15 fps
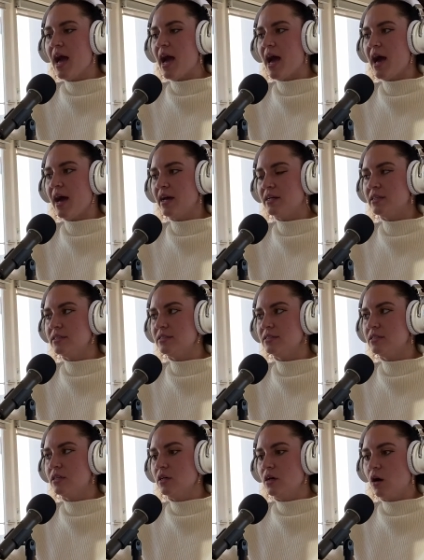as
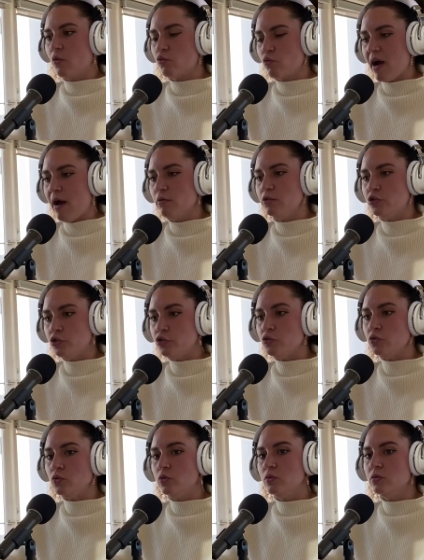a route
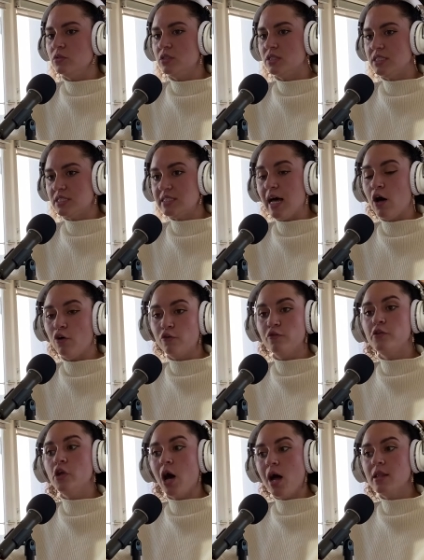to
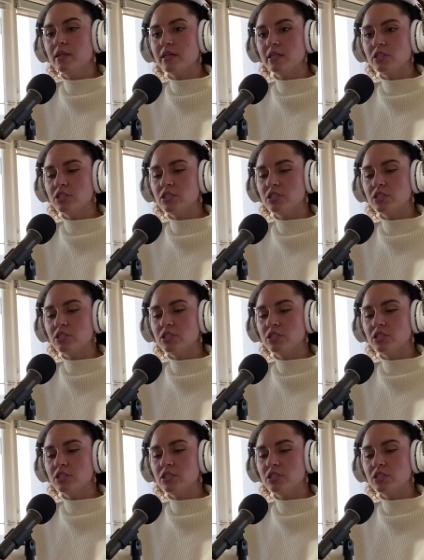self-knowledge.